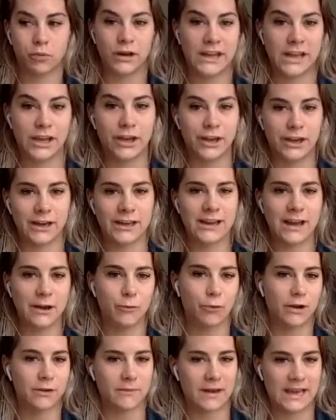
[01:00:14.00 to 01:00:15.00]
pretty good. I
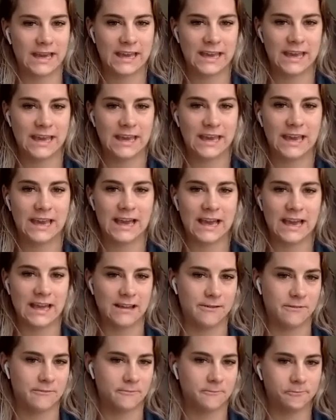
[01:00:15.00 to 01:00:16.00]
won my heat
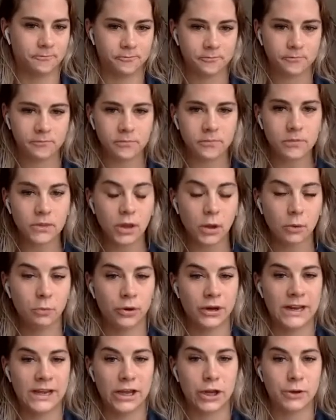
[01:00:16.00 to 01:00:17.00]
and
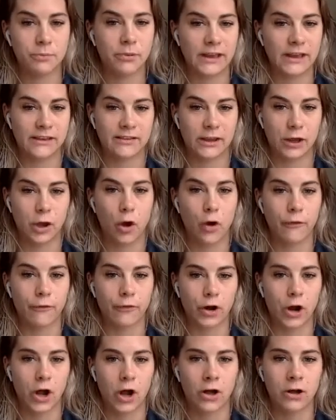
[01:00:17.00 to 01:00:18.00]
pretty good placing
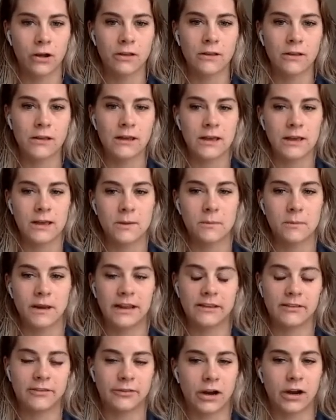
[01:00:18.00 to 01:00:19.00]
overall,
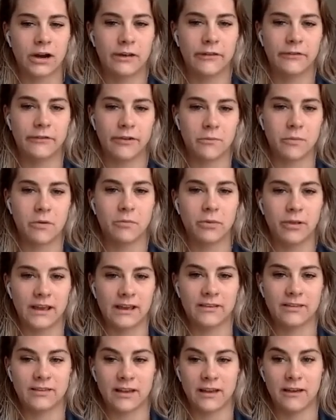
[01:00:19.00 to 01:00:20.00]
but it started from a
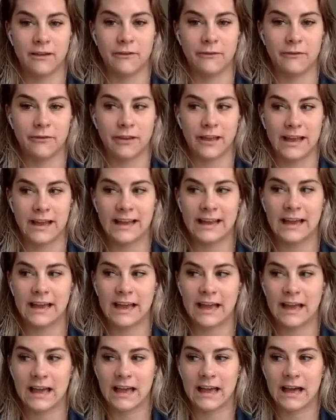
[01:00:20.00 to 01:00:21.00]
place of like
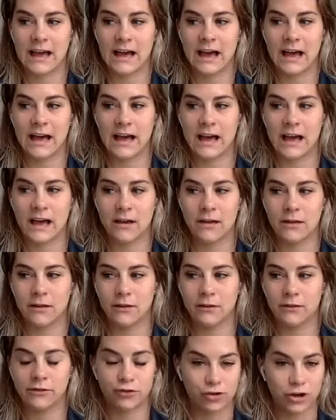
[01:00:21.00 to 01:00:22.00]

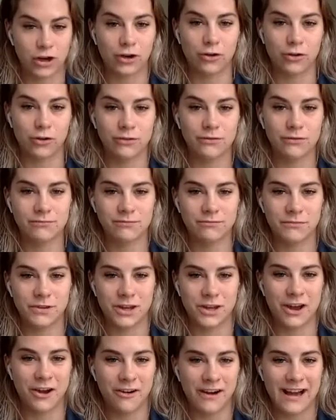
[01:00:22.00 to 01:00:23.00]
struggle.
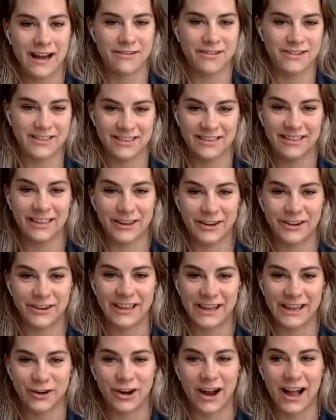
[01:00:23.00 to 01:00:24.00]
You know, I was
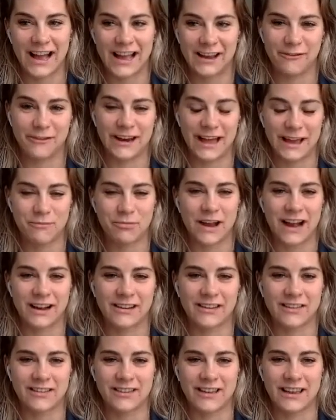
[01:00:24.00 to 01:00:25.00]
literally crying when I
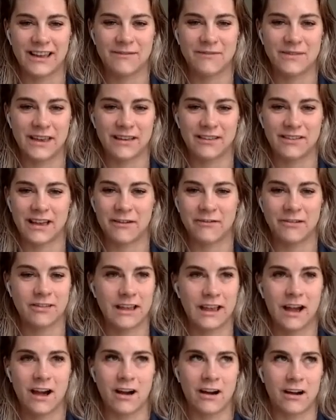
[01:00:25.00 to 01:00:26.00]
practiced it, because I was
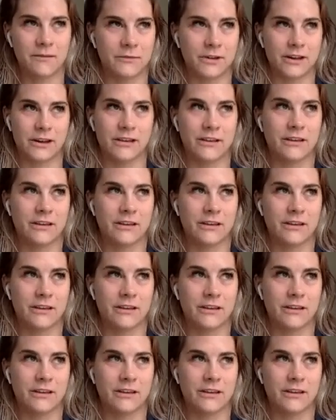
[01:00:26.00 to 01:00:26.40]
like, oh,